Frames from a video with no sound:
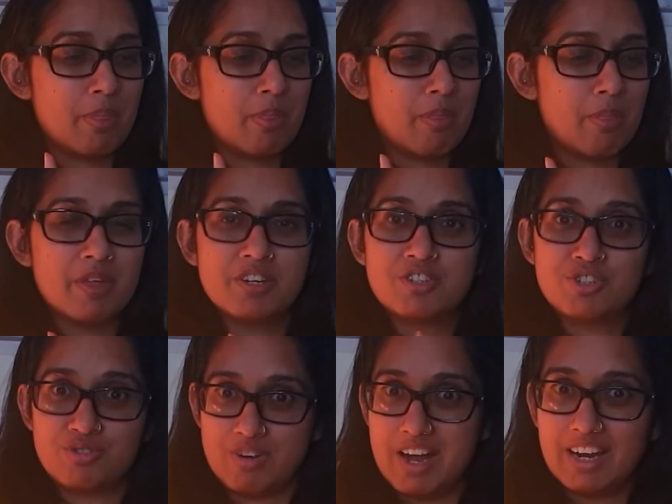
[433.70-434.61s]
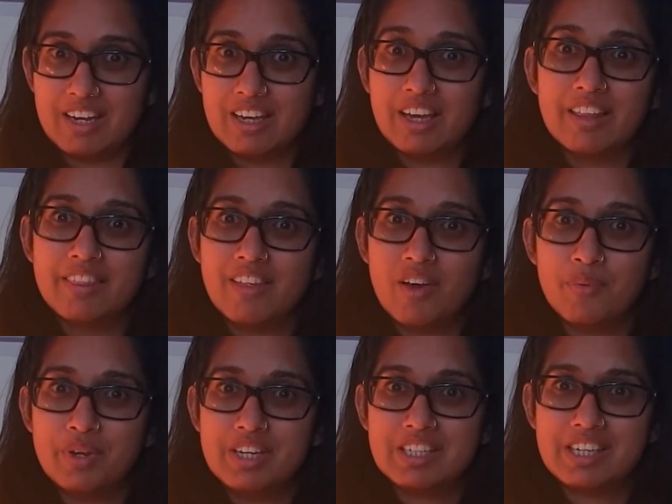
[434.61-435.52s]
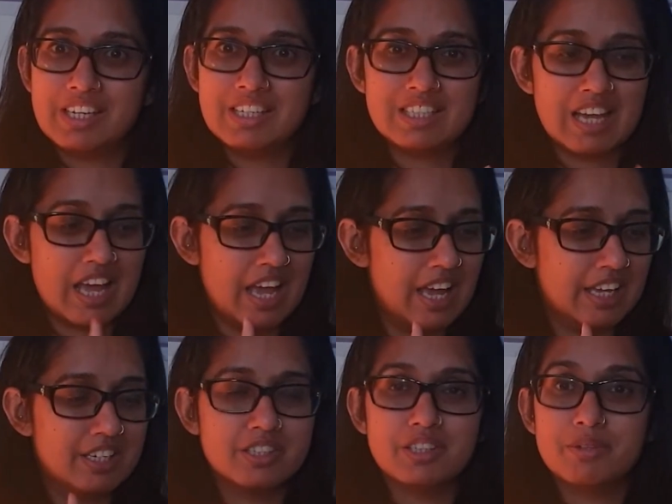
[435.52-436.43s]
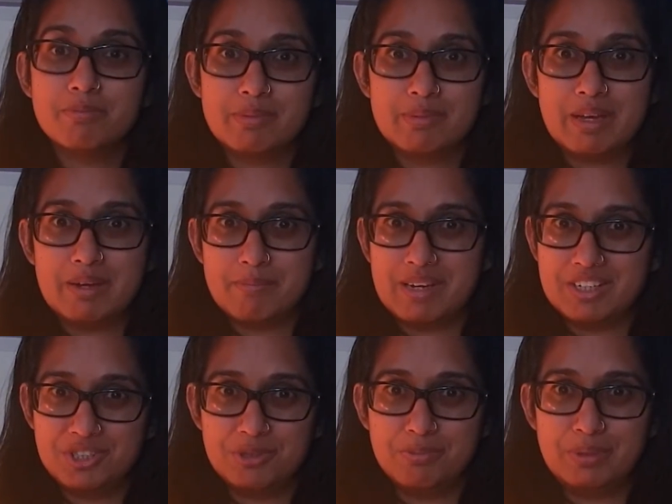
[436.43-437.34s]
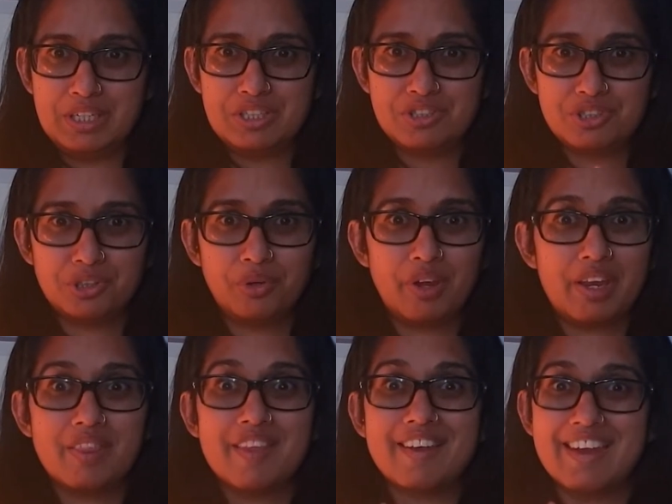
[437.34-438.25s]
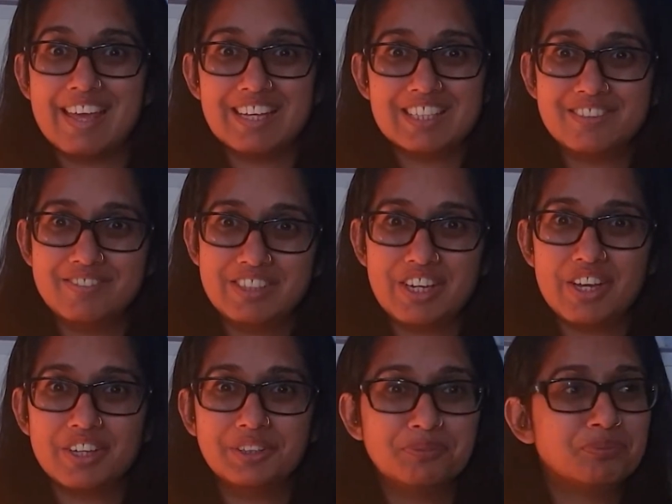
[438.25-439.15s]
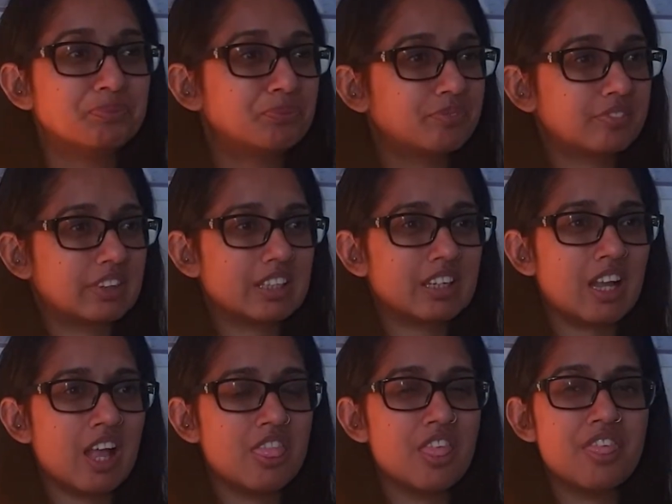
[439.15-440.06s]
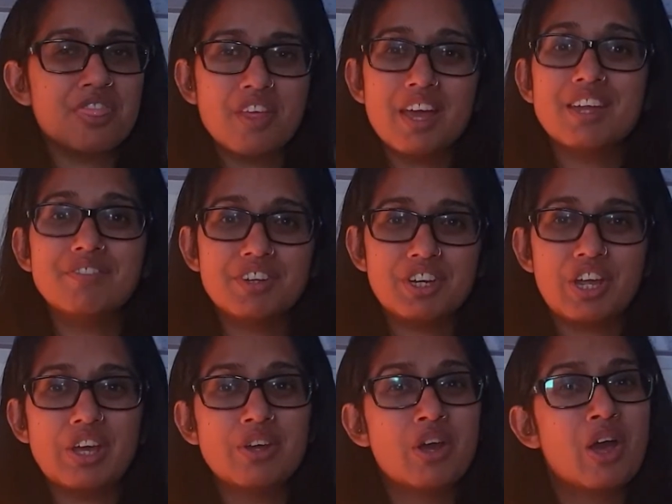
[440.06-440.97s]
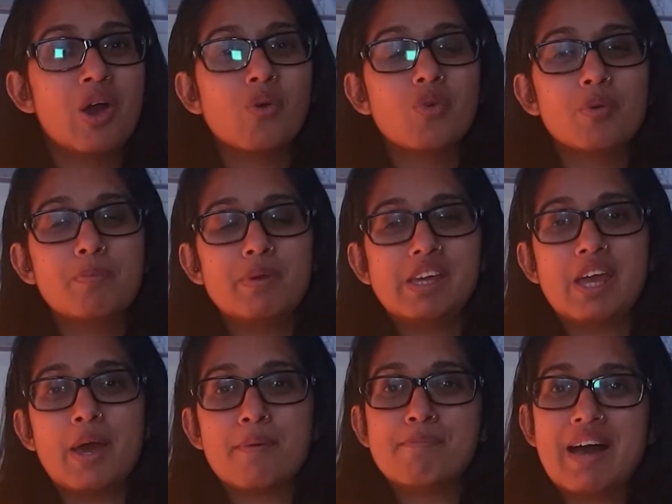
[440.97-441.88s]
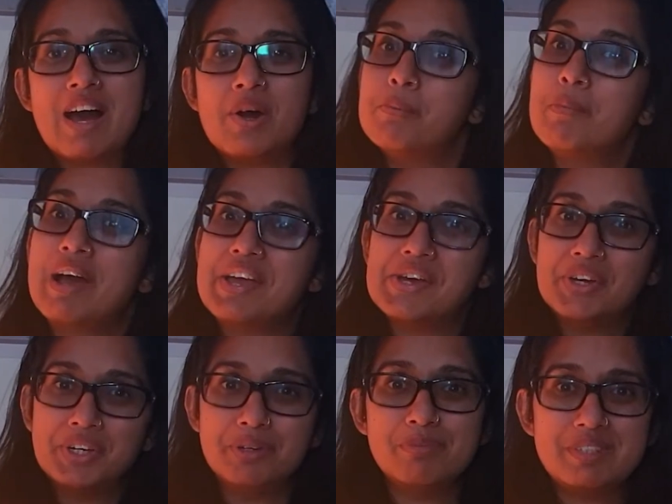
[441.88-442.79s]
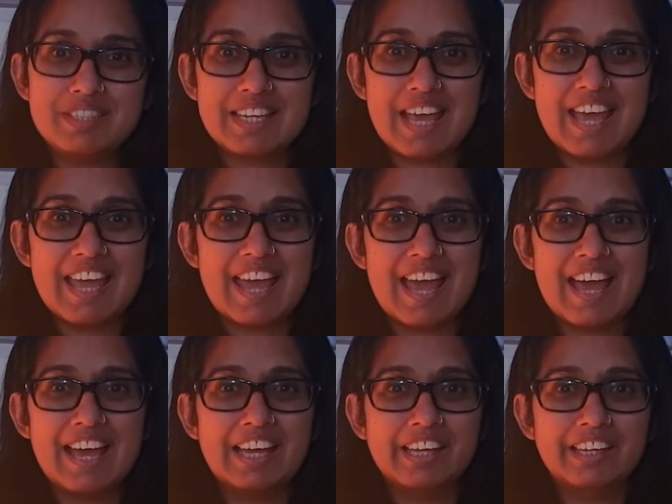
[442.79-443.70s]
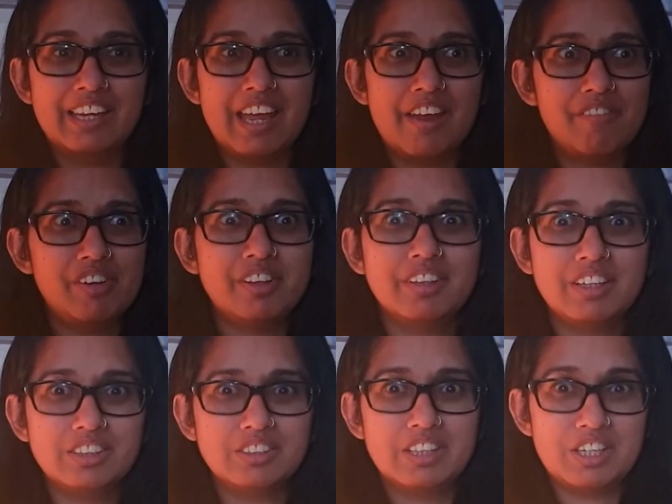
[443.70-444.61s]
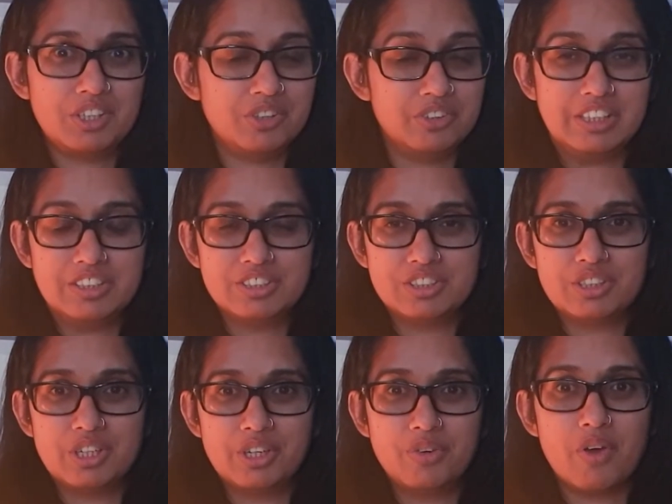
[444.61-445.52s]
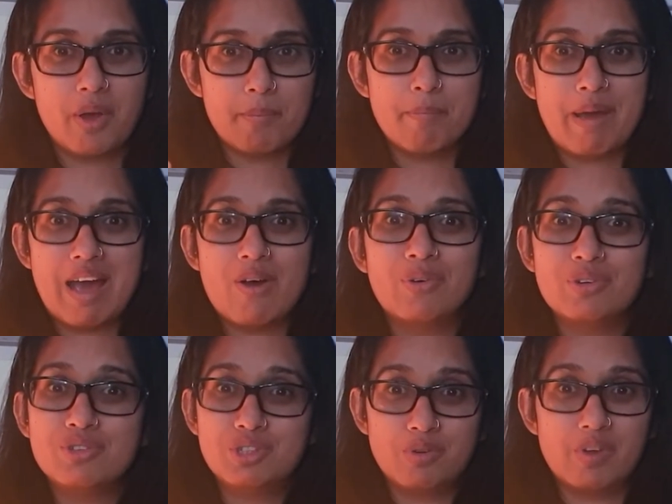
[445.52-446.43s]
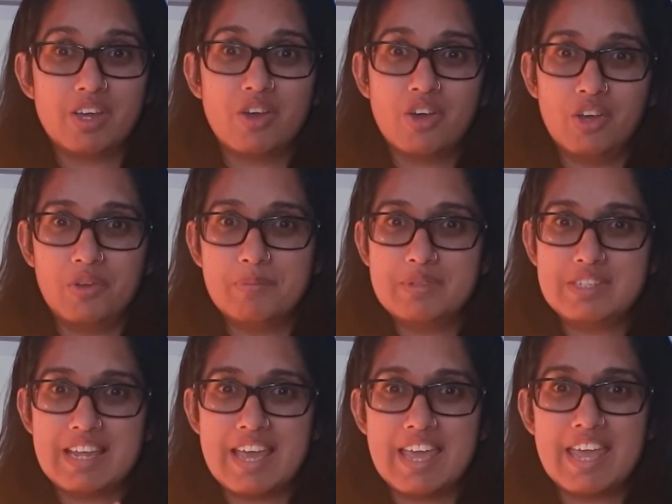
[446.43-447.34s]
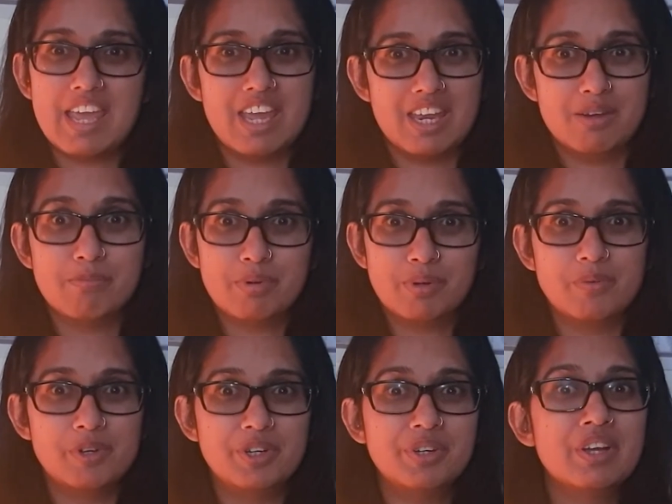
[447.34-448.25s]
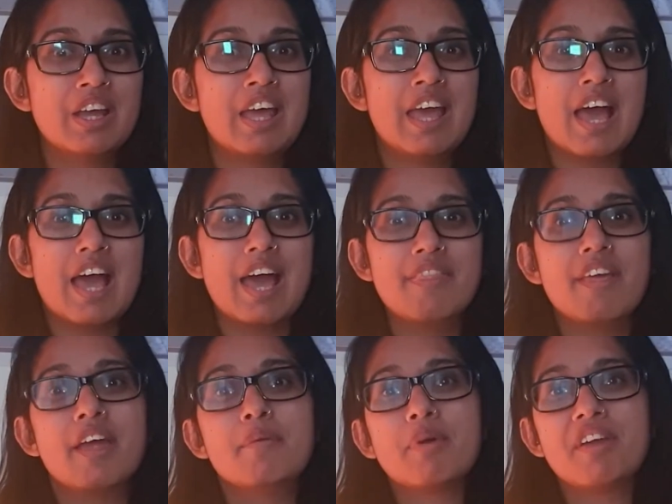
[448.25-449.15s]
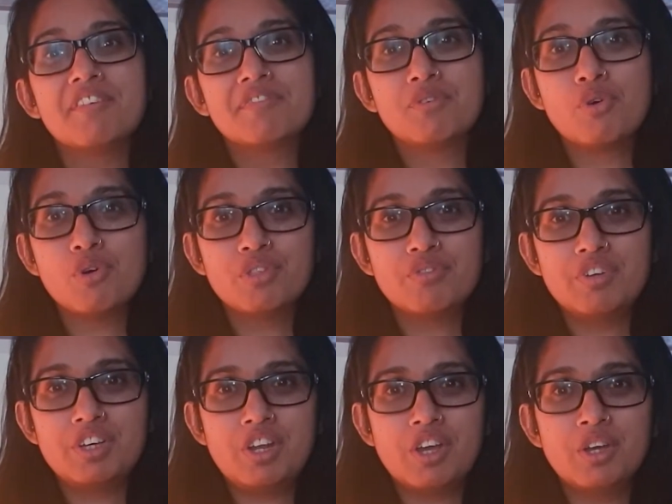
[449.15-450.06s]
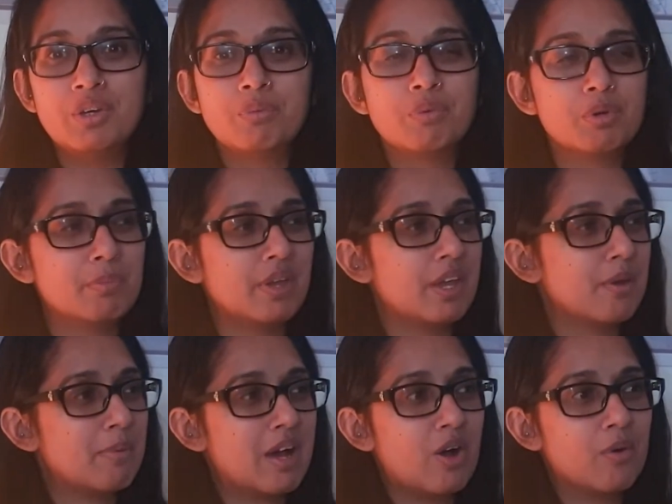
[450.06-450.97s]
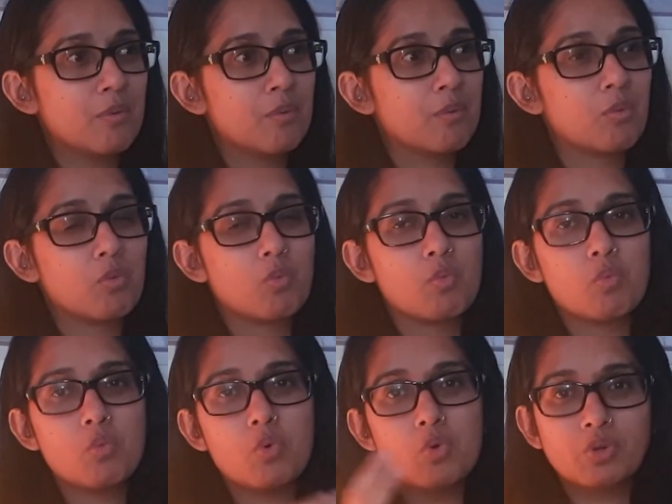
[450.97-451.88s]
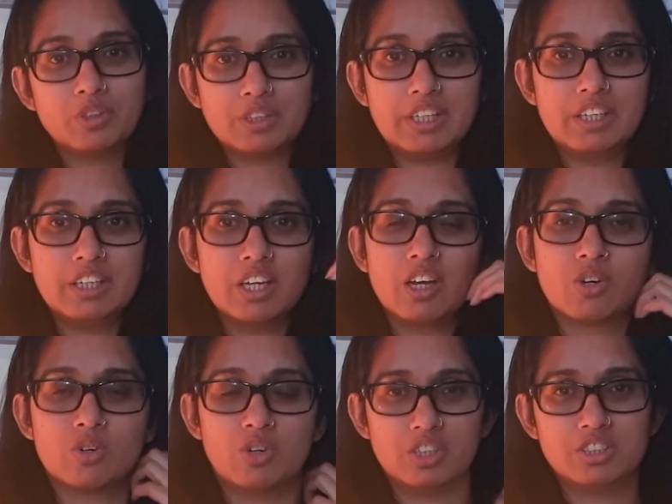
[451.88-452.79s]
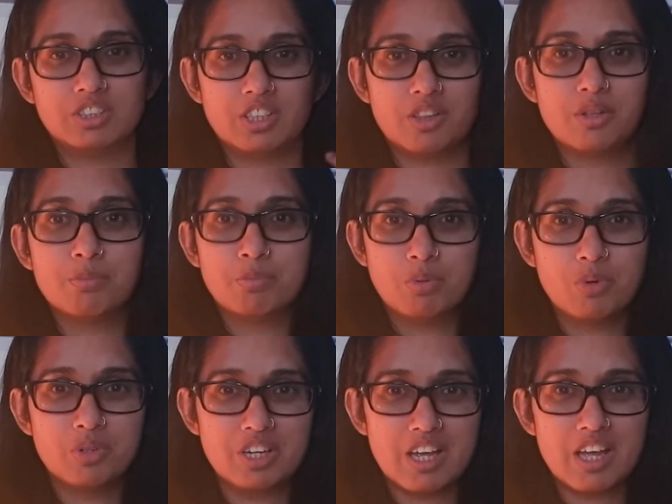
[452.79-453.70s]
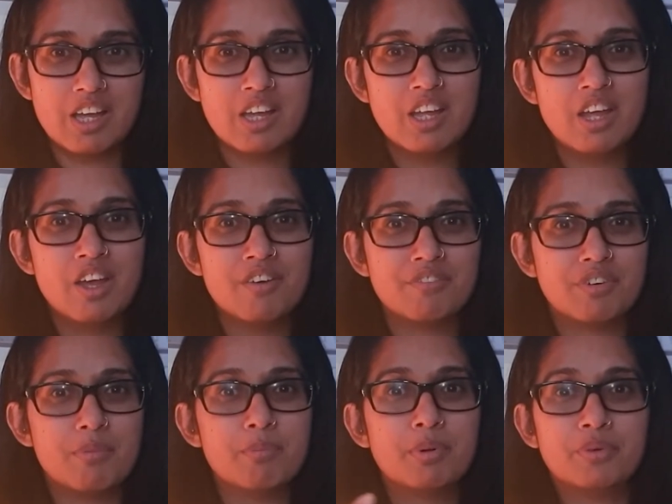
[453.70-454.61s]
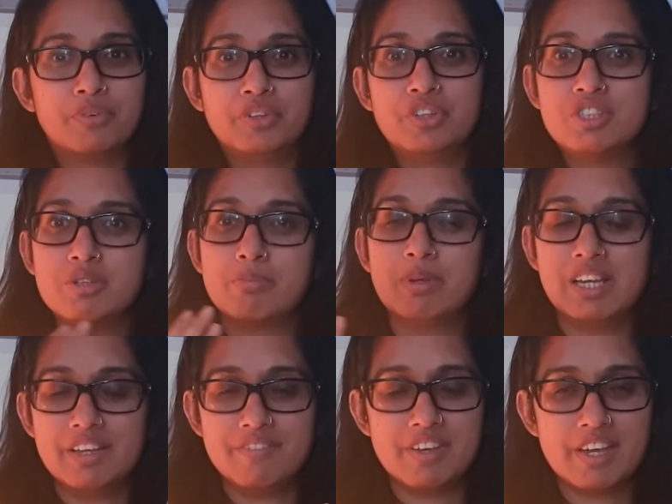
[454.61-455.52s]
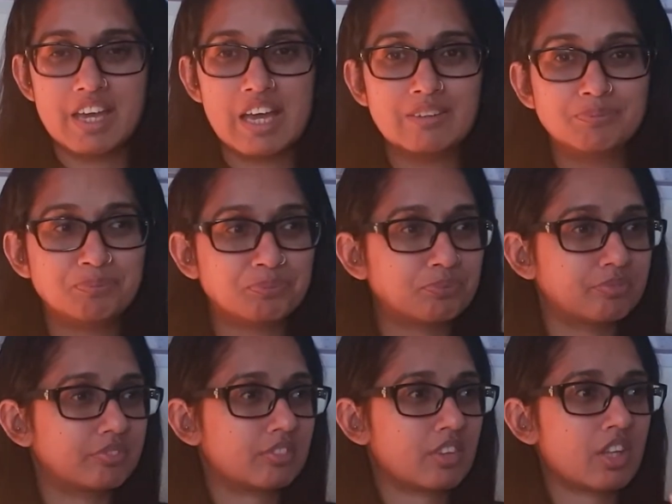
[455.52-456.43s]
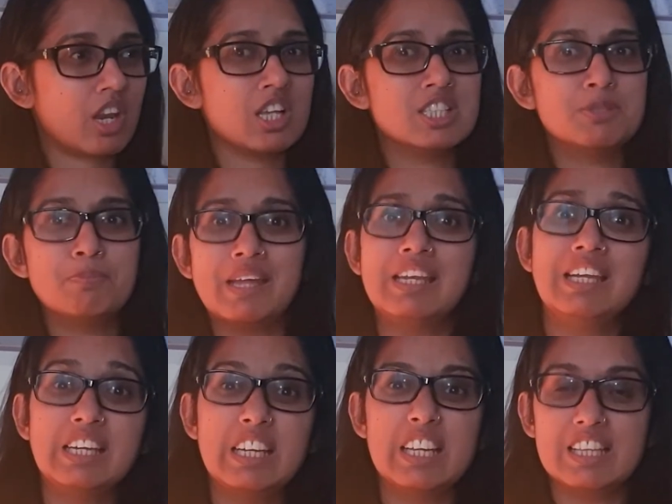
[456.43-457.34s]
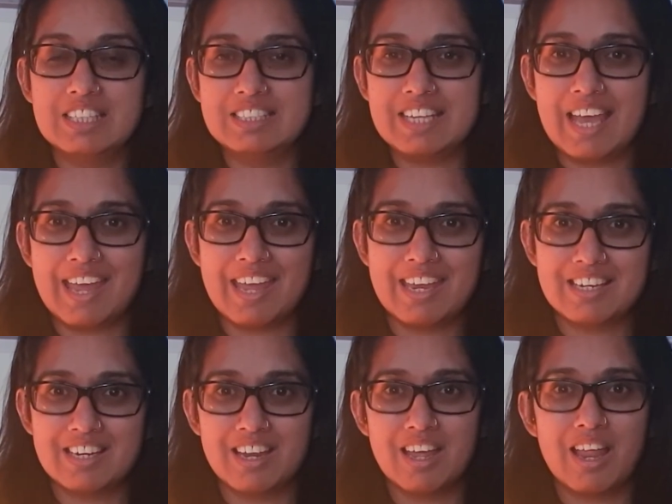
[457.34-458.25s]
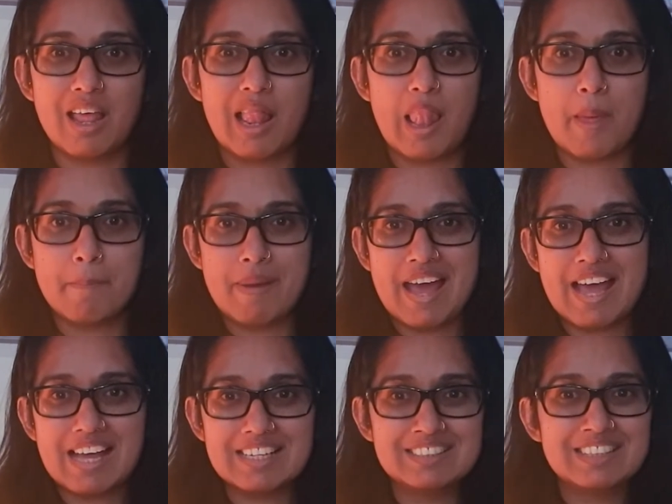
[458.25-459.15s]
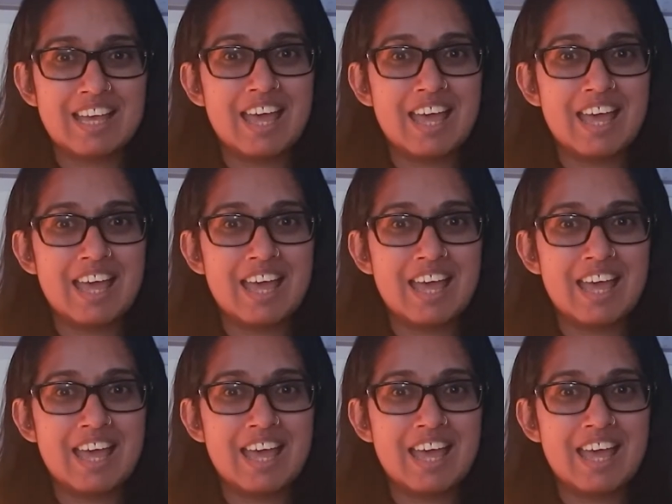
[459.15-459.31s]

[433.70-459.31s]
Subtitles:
the trek that we did, and Machu Picchu in the next video. The third video will be about my homestay and everything that you need to know about doing a homestay in Peru. And then my fourth video will be about walking across the border from Peru to Bolivia, spending the day in La Paz,